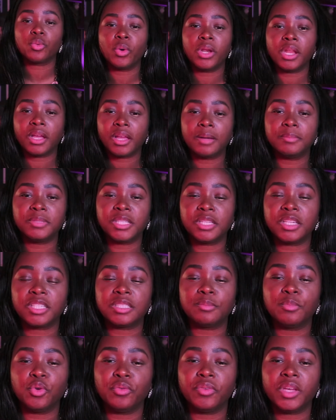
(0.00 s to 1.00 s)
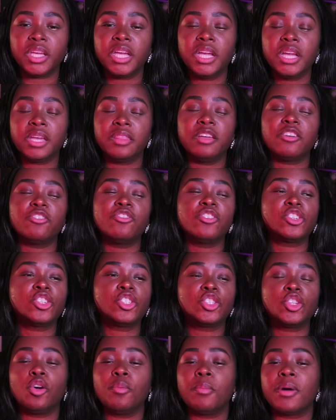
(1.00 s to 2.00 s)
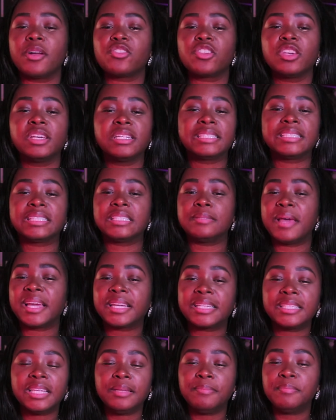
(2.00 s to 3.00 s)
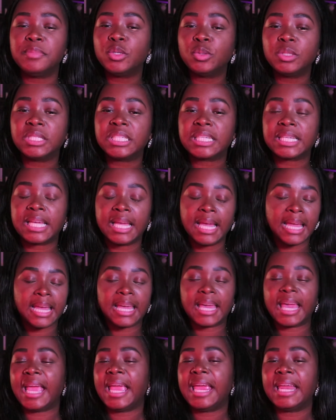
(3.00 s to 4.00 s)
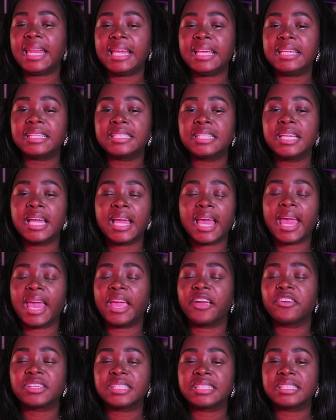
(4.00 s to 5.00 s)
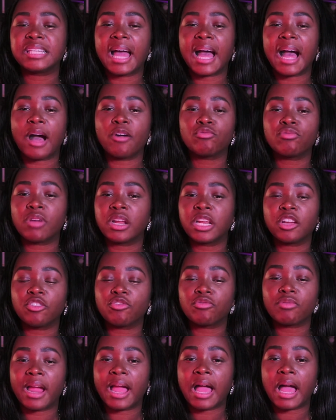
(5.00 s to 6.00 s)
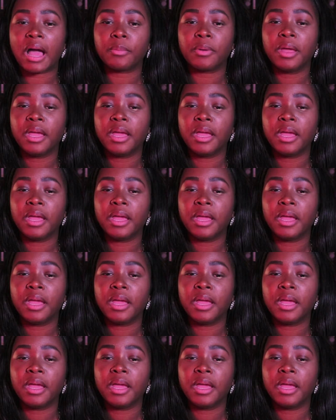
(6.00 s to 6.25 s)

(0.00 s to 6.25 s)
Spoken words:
When it comes to this movie, there's just so much smexy music, 80s hairstyle running around,